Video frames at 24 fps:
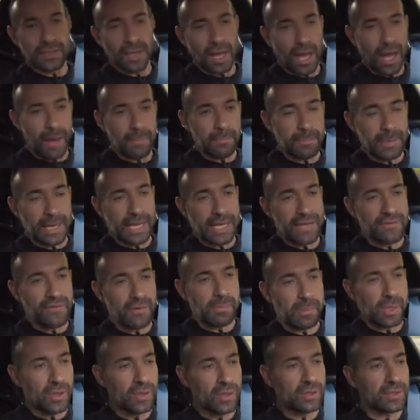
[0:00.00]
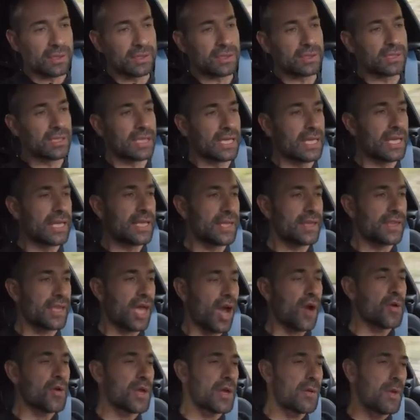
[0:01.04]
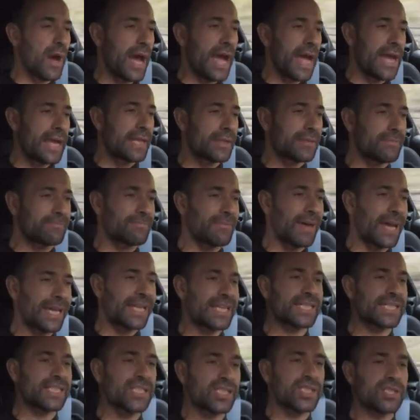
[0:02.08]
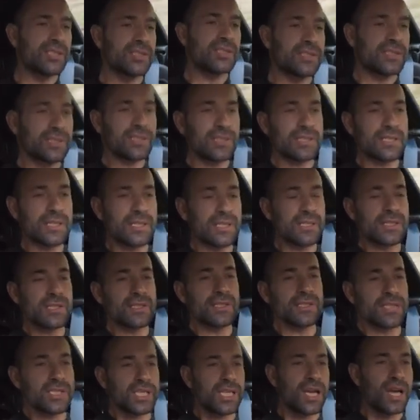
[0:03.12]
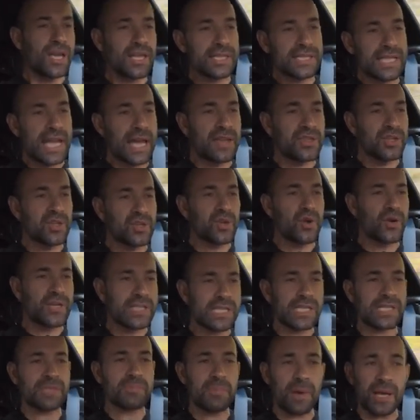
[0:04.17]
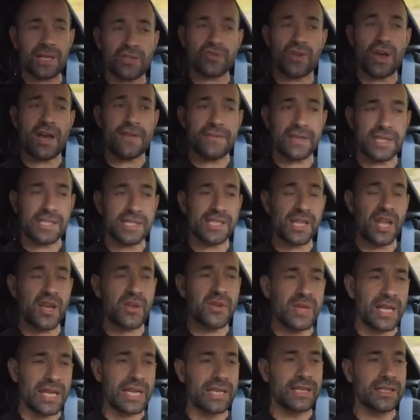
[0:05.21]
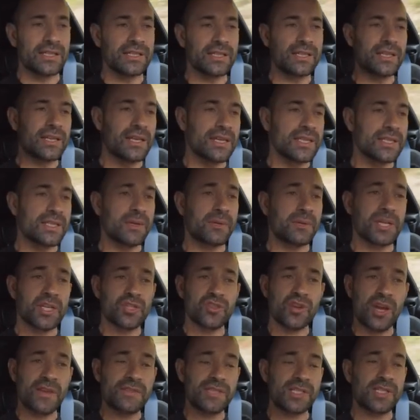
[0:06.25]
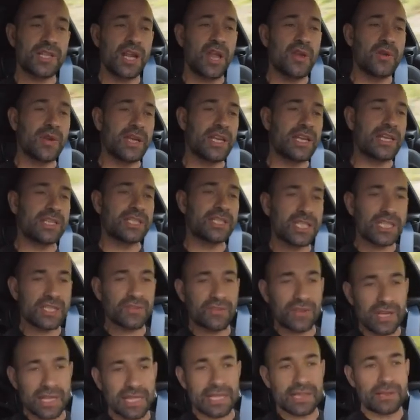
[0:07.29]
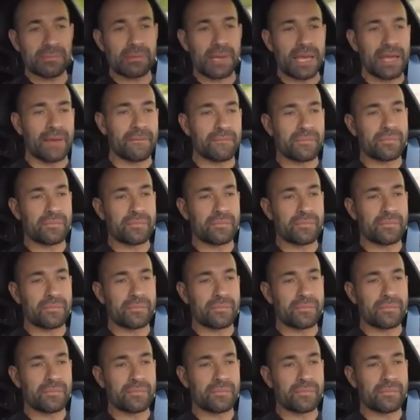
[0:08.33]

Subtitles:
Unbelievable. The only way I can turn down the noise is by driving slowly. So I'm going to drive slowly just for a little bit.